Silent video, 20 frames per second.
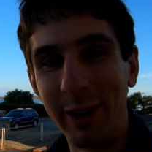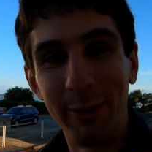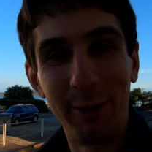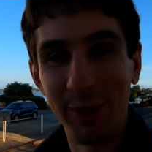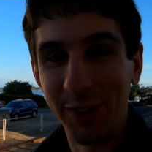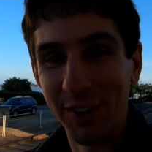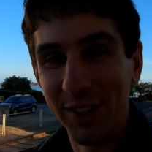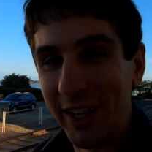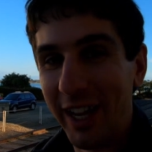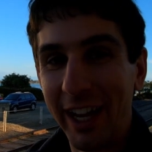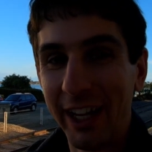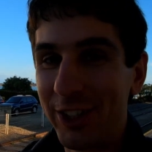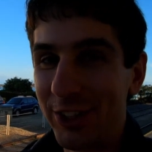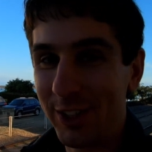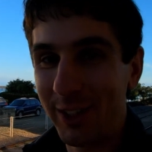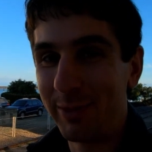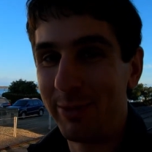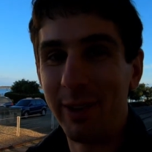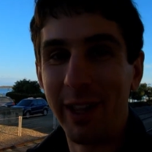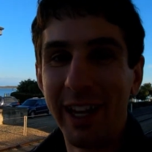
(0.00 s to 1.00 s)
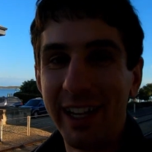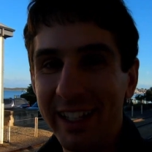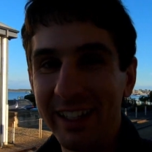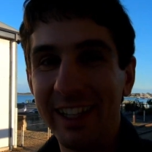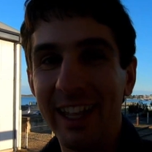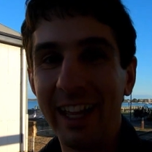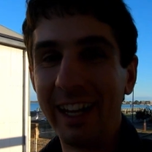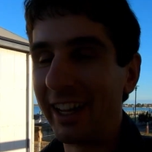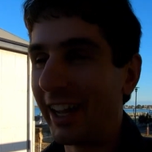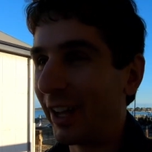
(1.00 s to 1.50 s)
I wasn't actually
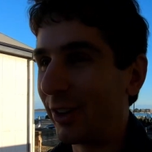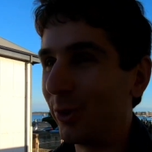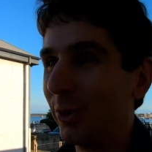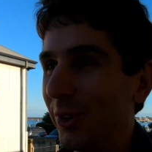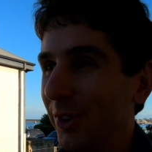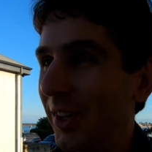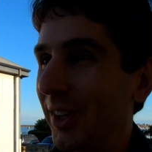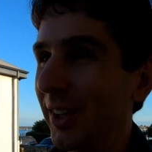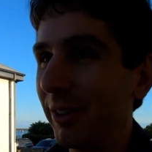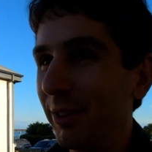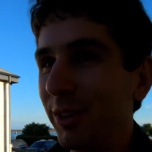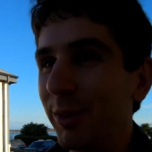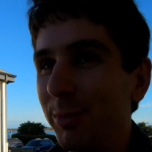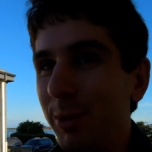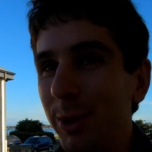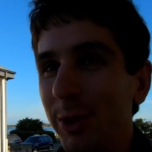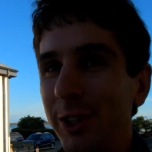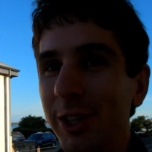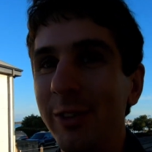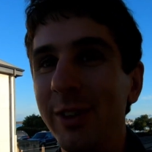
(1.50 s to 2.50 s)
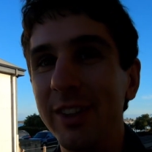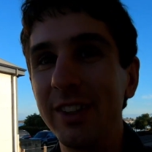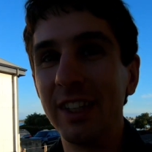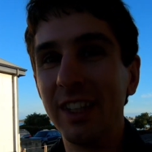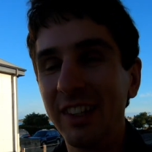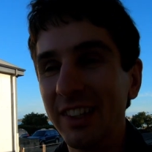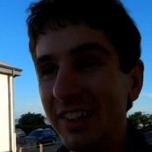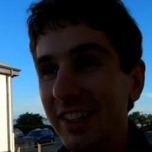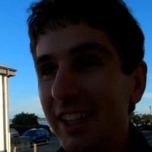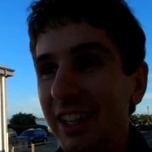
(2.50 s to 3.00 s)
planning that at all, so that was a pure
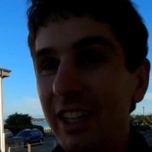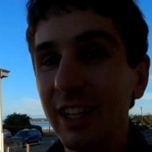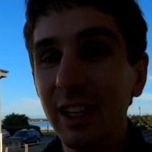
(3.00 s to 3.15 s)
coincidence.